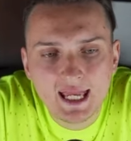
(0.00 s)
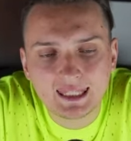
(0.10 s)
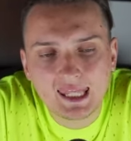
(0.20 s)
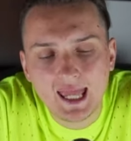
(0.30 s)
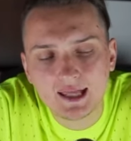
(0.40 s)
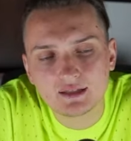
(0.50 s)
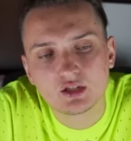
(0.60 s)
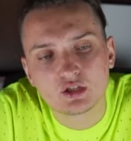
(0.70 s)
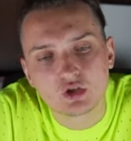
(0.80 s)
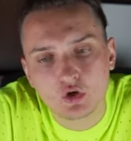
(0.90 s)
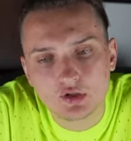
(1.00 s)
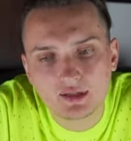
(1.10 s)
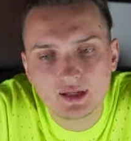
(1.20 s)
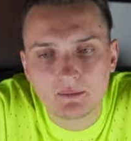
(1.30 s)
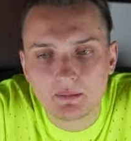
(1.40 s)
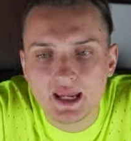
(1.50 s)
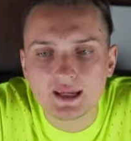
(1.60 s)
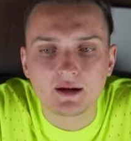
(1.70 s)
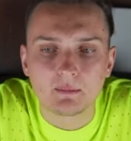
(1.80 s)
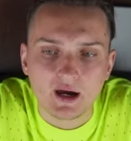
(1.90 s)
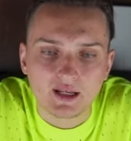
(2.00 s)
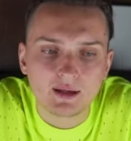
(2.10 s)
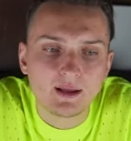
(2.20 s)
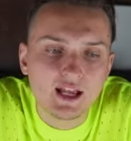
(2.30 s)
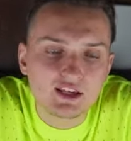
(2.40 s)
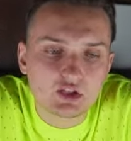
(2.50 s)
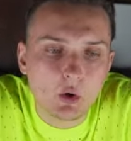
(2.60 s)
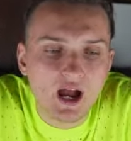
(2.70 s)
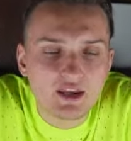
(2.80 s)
cannot make money. So I do